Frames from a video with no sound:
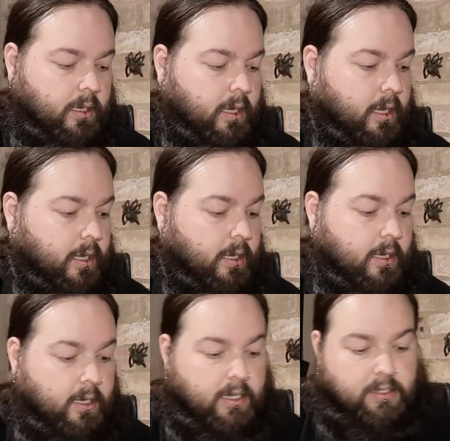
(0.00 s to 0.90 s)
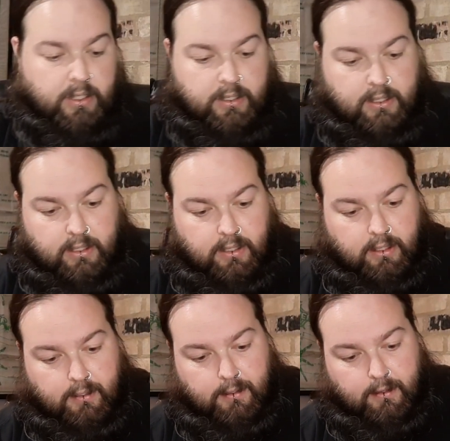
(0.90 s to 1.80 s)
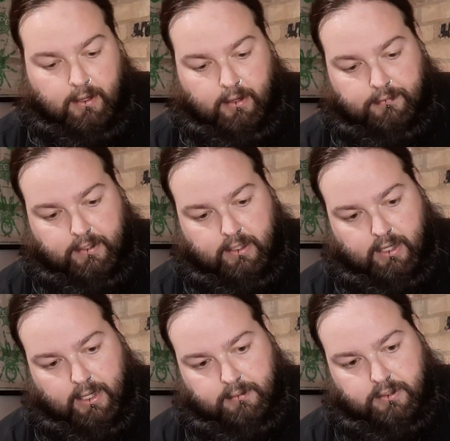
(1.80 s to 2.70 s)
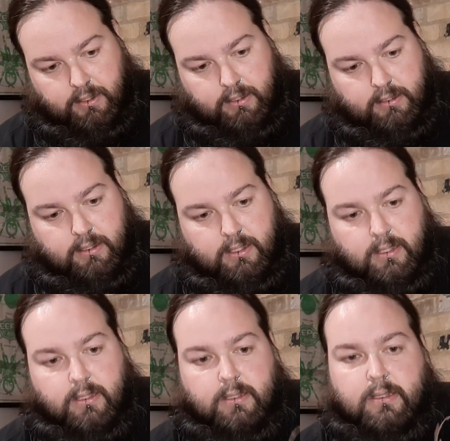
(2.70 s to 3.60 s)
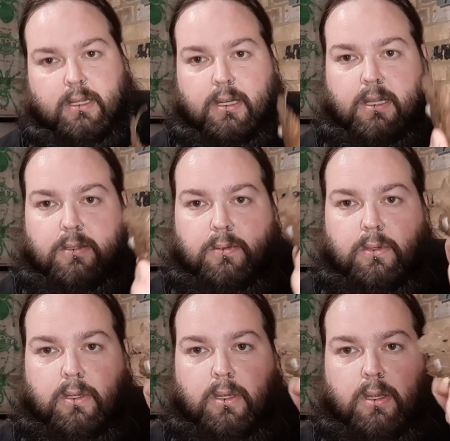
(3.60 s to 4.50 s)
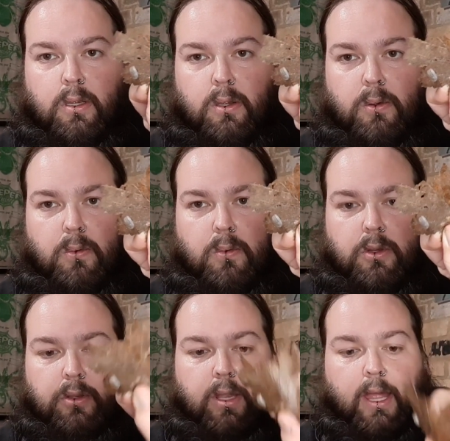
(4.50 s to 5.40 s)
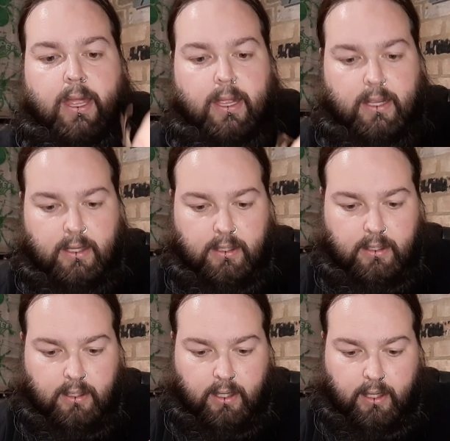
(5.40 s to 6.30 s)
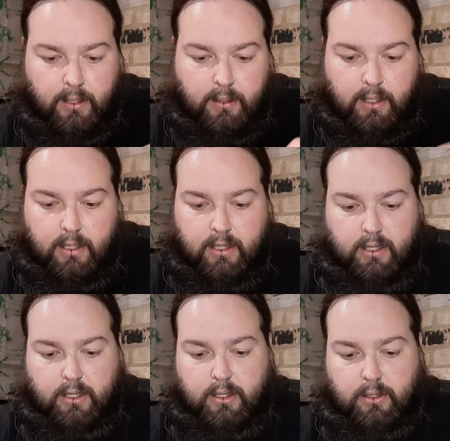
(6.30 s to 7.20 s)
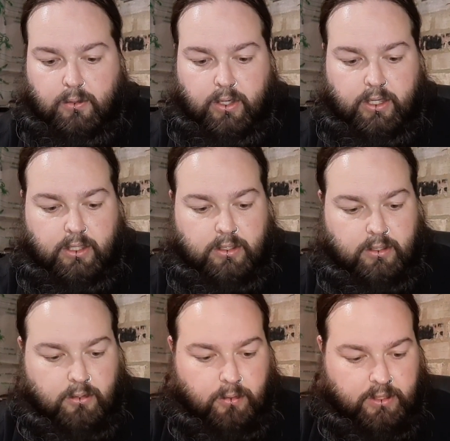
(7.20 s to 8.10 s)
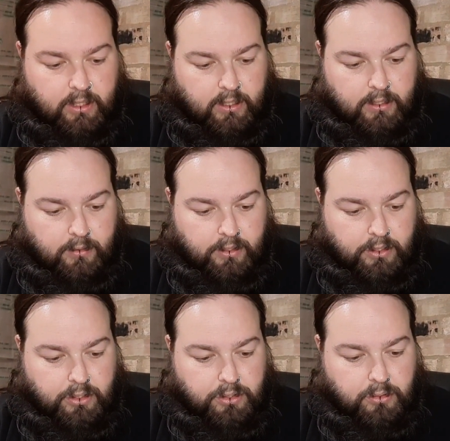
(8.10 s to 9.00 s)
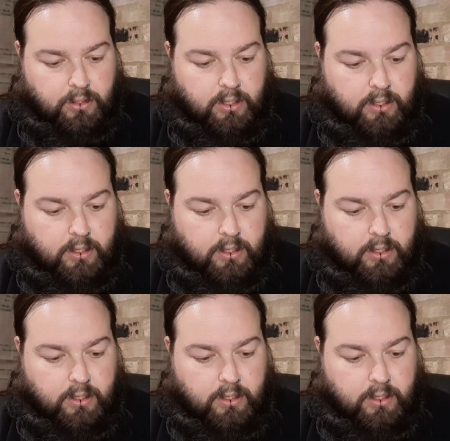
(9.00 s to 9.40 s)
Now these guys are, I think, absolutely none. There's one on there. Quite an almost like a little unusual